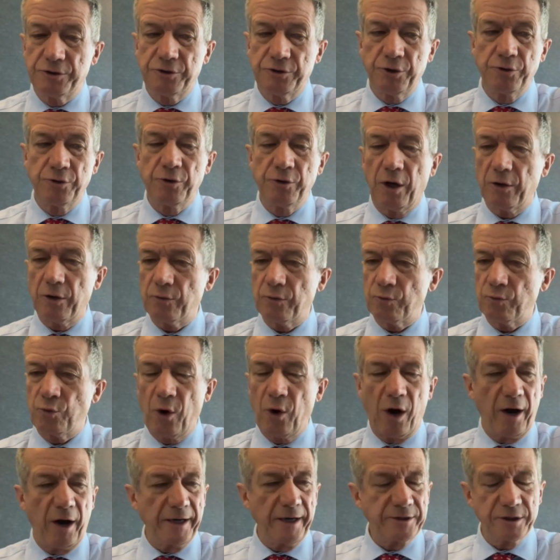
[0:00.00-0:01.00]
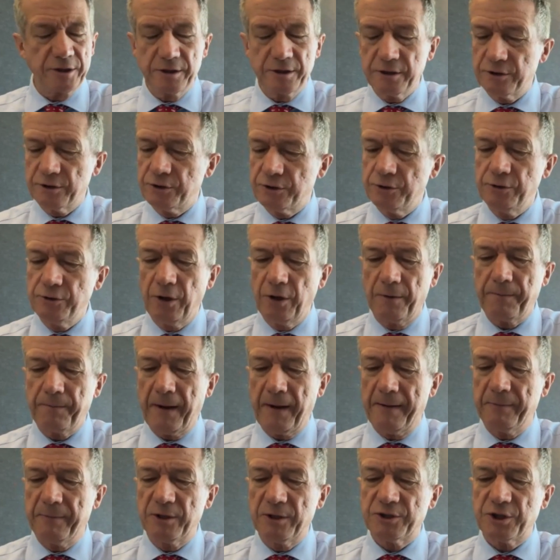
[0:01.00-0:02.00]
do not write, do not
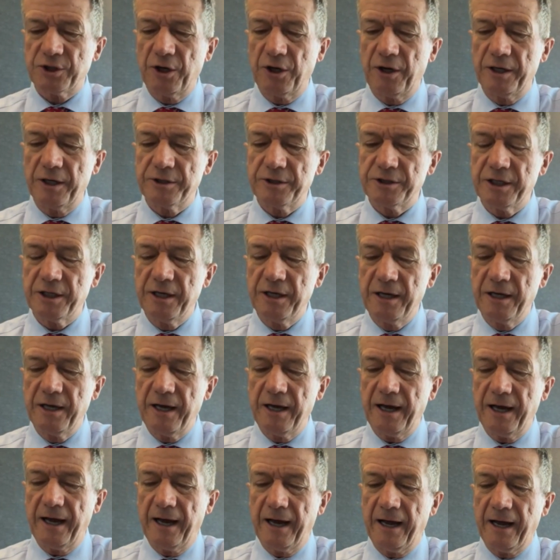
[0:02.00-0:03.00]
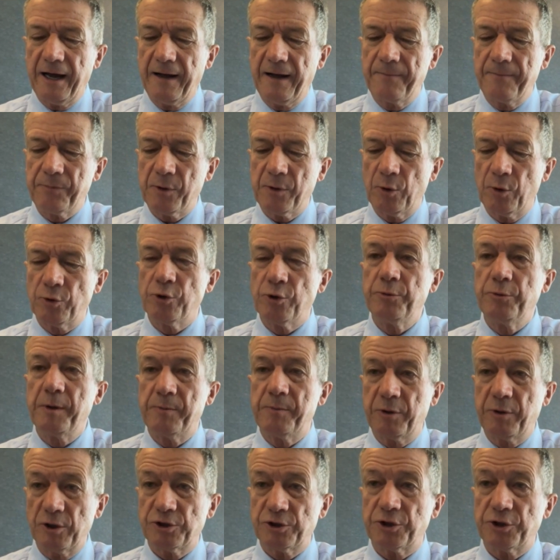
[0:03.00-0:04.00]
publicise, uh, or you'll be
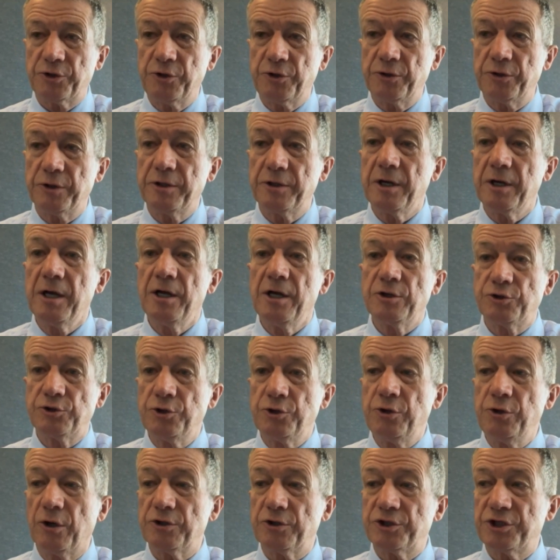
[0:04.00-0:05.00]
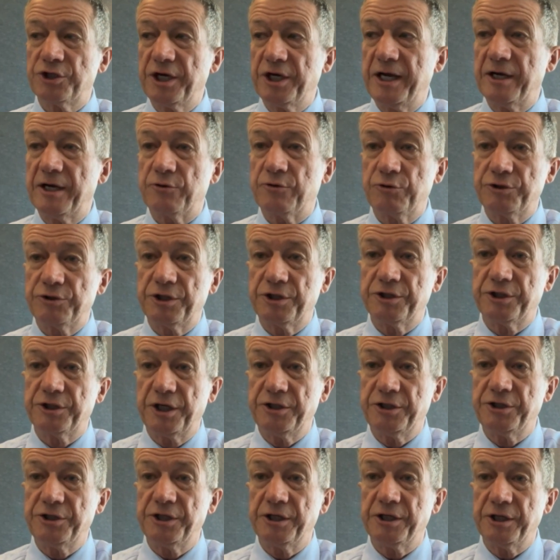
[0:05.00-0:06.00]
prosecuted. Do not share Christian
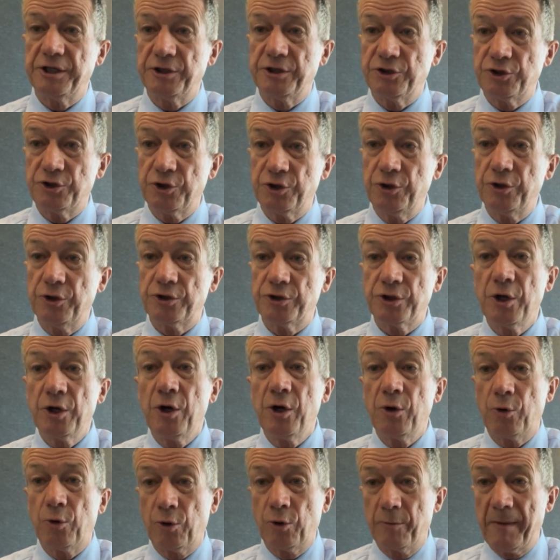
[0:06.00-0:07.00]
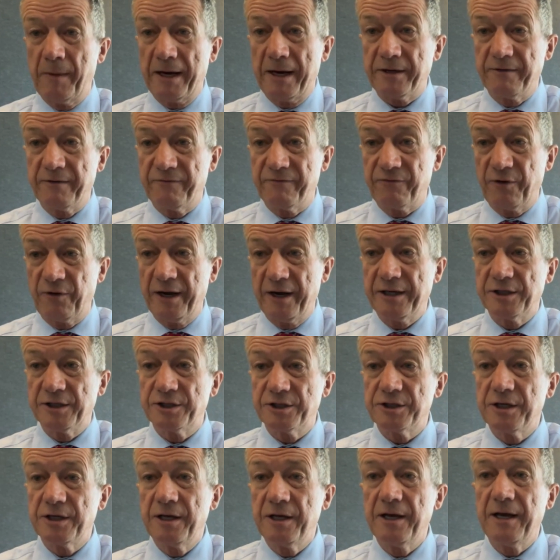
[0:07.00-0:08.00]
teaching in church or among your
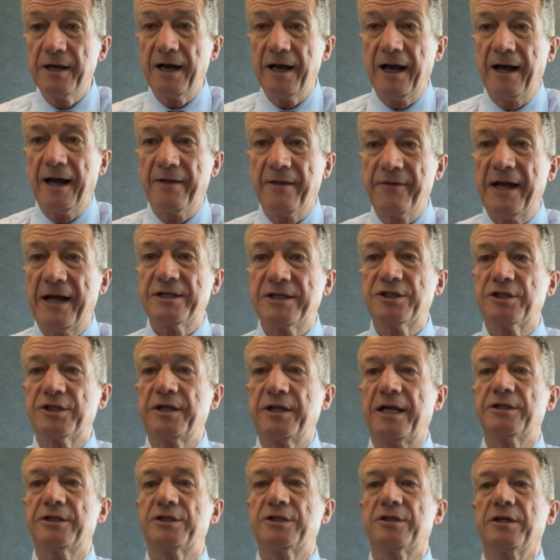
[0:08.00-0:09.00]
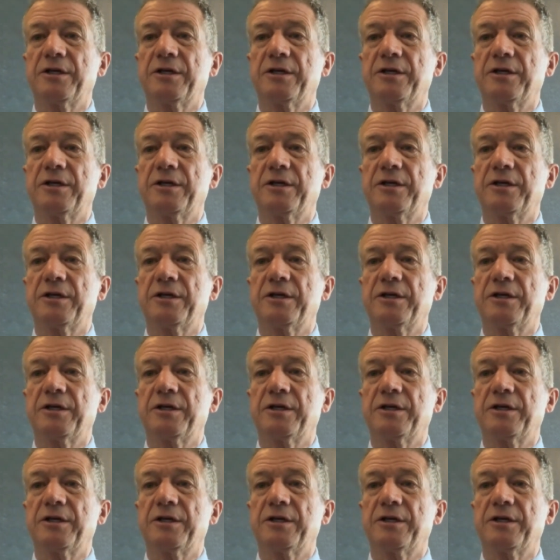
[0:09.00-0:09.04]
friends. Uh, that's that's